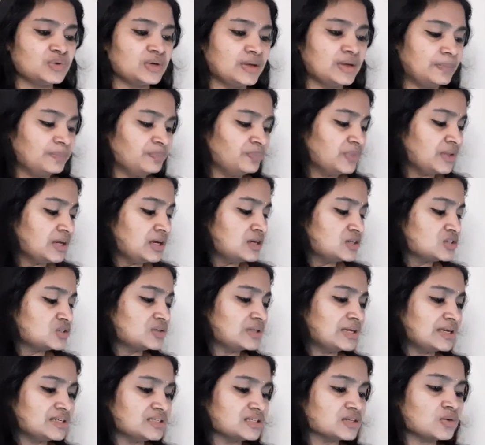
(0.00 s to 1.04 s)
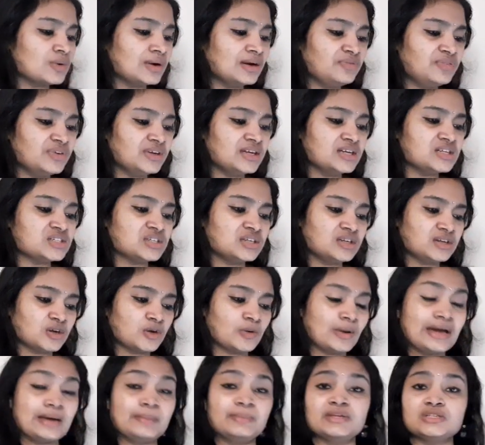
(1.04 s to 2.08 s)
Okay, so that is a qualification
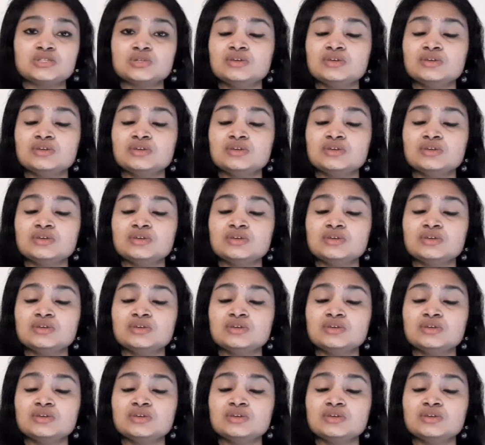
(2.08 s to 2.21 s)
requirement.